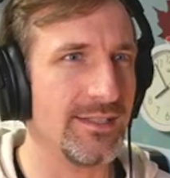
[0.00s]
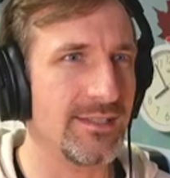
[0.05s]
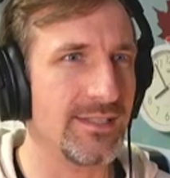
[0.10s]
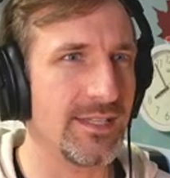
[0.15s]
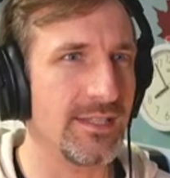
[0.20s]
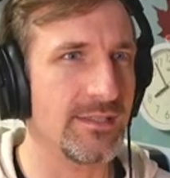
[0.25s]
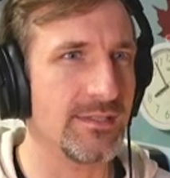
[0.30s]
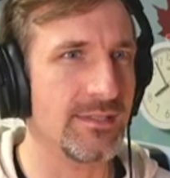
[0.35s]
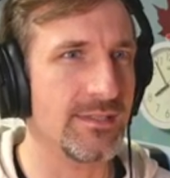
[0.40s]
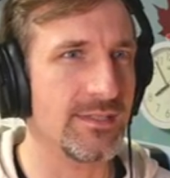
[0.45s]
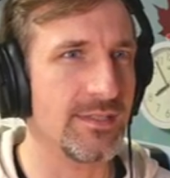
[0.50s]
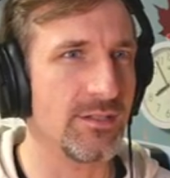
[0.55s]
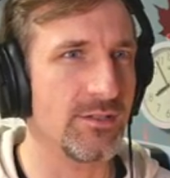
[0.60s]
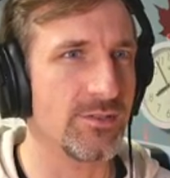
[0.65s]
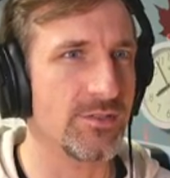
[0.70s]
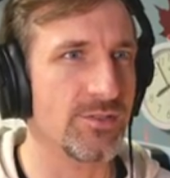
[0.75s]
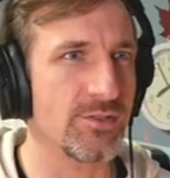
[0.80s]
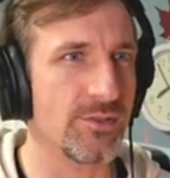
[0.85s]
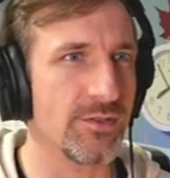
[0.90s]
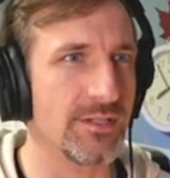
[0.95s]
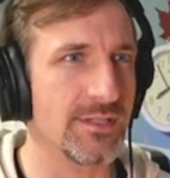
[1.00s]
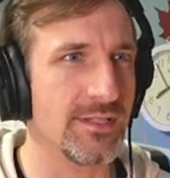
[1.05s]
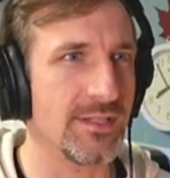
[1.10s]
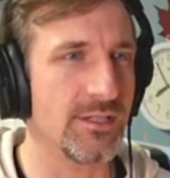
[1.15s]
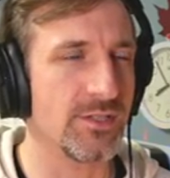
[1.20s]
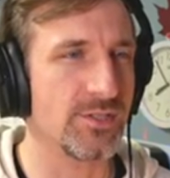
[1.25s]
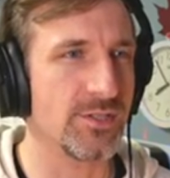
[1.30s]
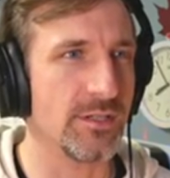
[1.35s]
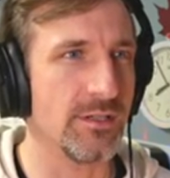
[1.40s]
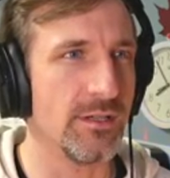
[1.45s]
Saints and Sinners Tourist
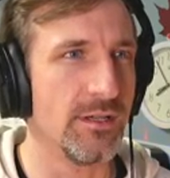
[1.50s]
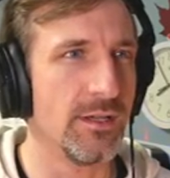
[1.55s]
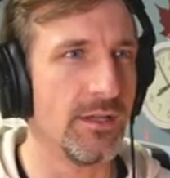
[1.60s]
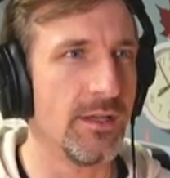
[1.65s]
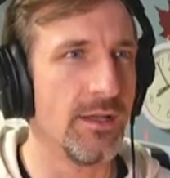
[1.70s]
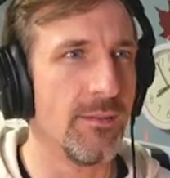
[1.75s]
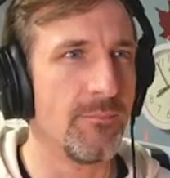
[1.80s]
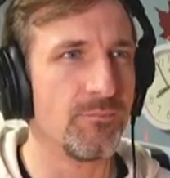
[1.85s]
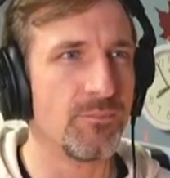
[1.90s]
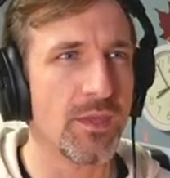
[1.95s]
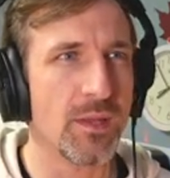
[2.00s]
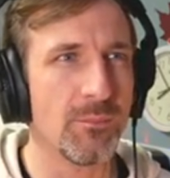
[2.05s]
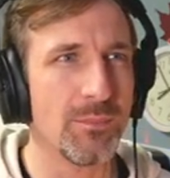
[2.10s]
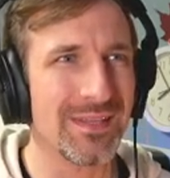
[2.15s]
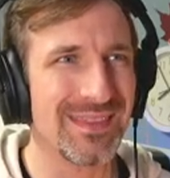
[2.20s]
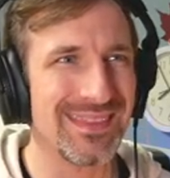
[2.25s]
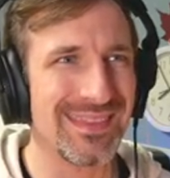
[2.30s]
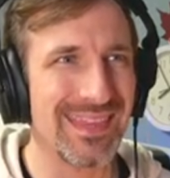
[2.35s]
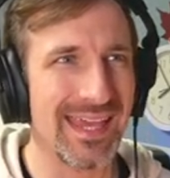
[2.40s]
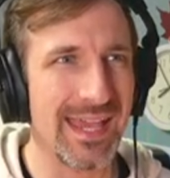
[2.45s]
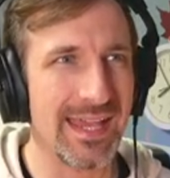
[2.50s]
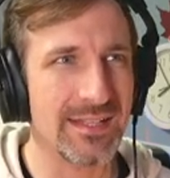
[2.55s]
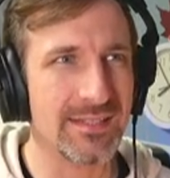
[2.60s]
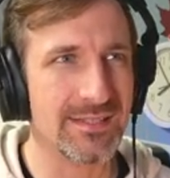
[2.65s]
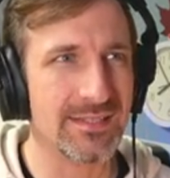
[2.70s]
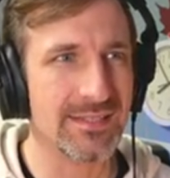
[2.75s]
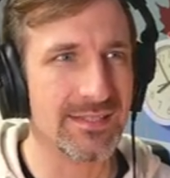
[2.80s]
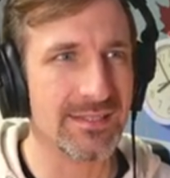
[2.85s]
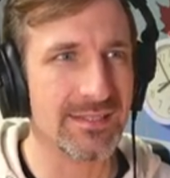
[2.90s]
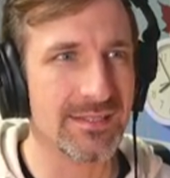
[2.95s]
Edition but
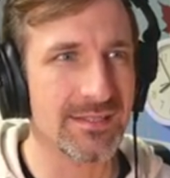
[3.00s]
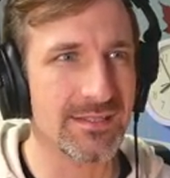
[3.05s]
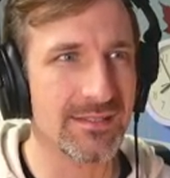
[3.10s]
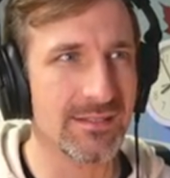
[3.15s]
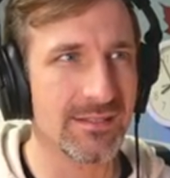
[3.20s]
that's